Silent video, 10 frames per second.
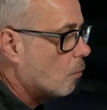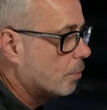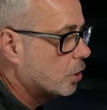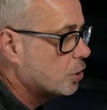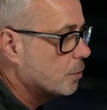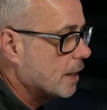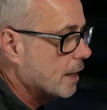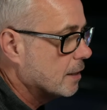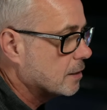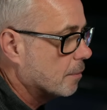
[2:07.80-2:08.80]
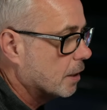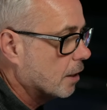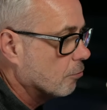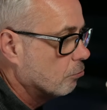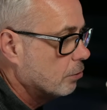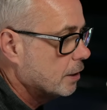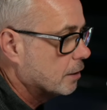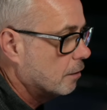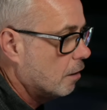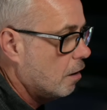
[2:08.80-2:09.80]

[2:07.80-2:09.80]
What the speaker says: What I'm gonna do is I'm gonna get rid